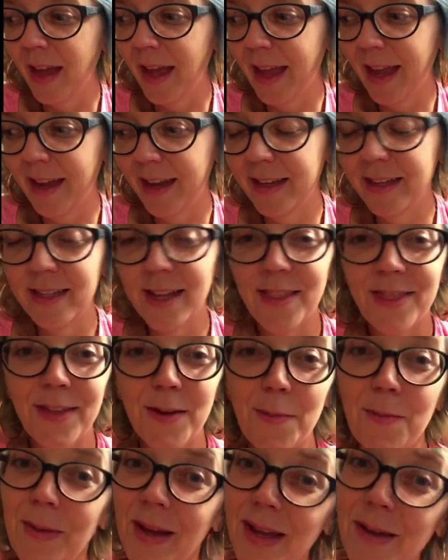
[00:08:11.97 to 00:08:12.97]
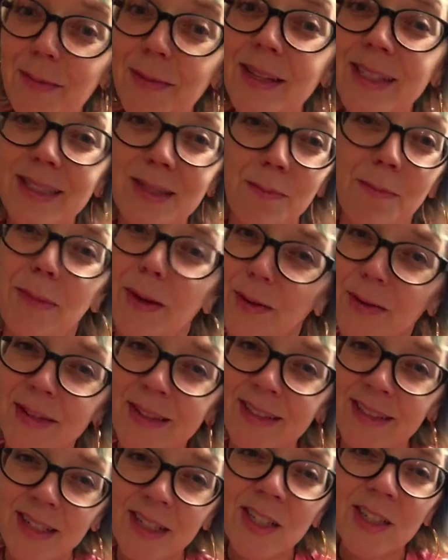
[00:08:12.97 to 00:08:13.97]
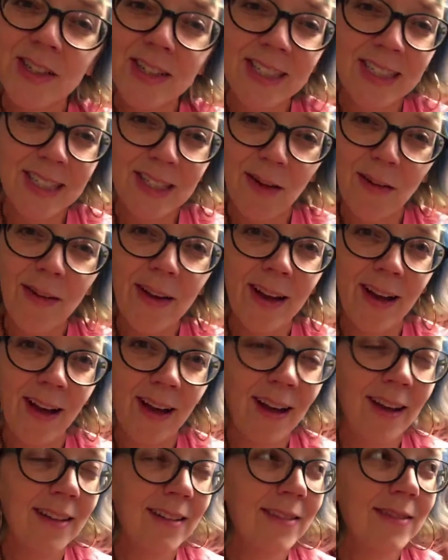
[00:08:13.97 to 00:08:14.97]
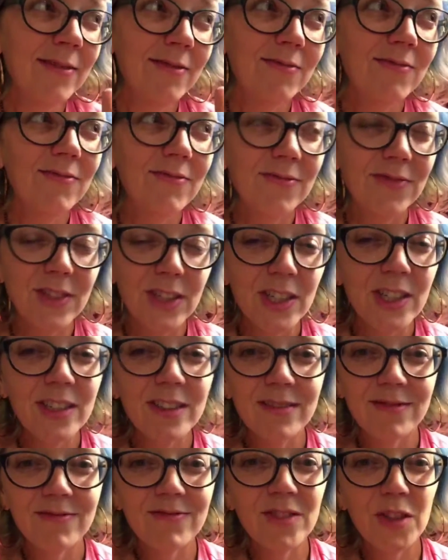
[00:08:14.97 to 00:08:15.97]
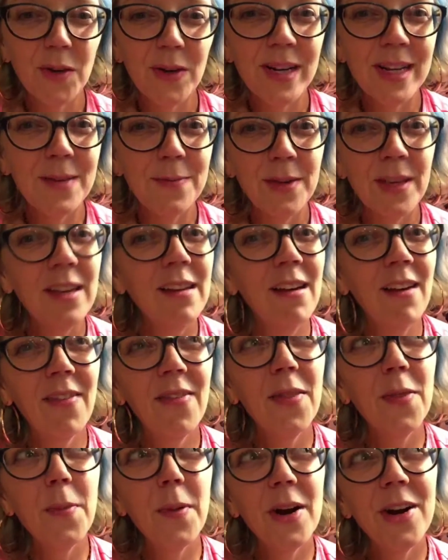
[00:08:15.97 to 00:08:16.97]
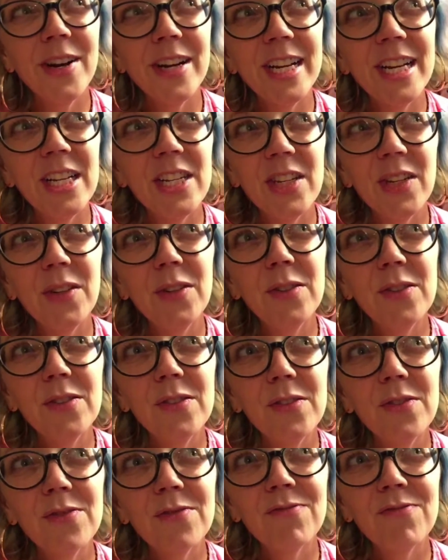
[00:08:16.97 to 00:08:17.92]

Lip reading: And there may be some bonus entries going on for joining me on the party too.